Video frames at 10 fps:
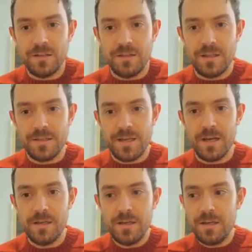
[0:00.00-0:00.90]
And there's that
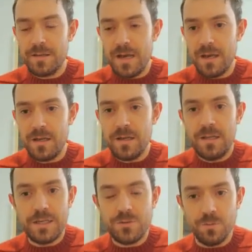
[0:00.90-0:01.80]

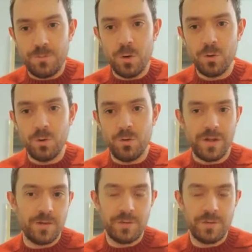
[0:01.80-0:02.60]
literal pull that